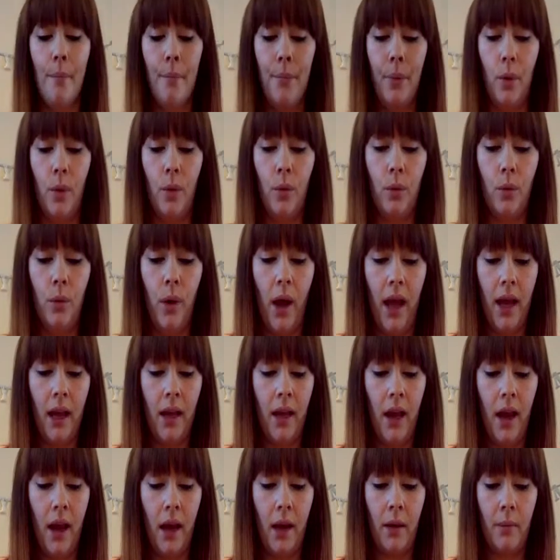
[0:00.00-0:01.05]
But
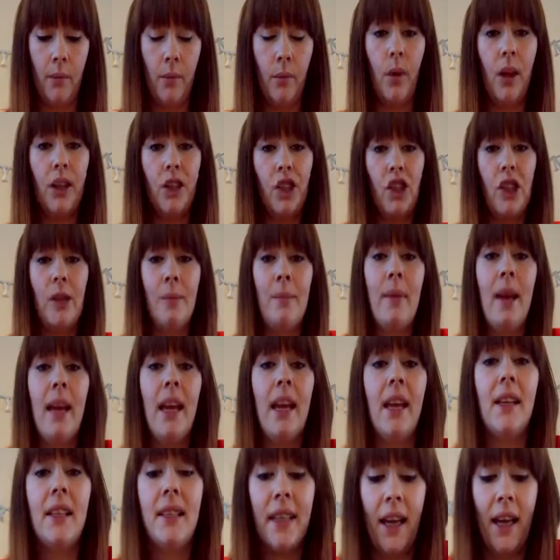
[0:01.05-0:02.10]
when she
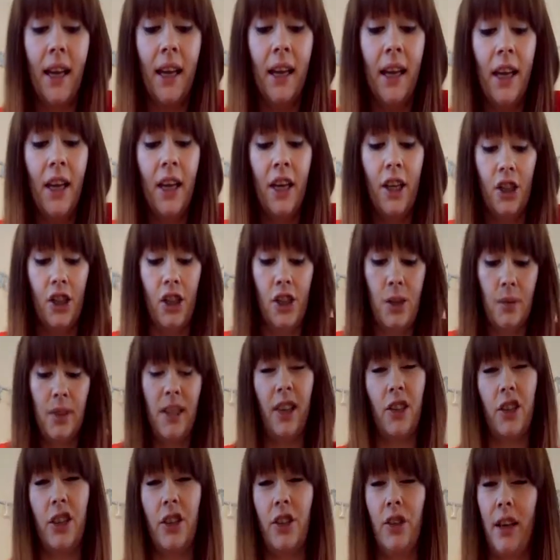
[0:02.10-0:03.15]
made it, she was
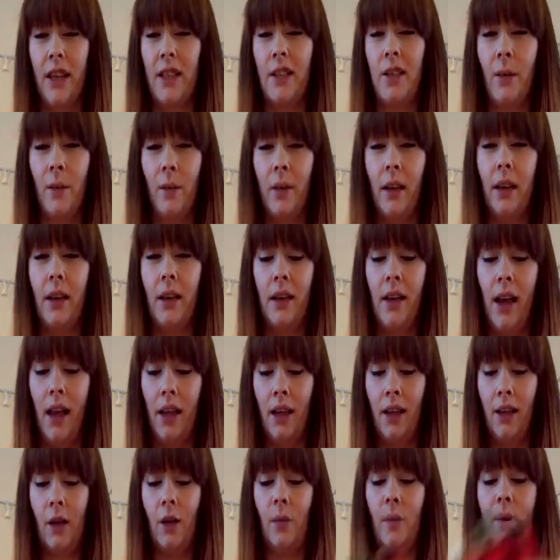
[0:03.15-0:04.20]
actually trying something a
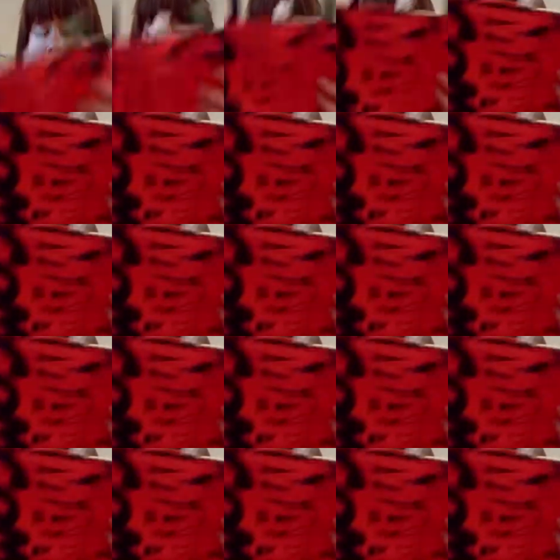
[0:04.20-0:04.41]
little bit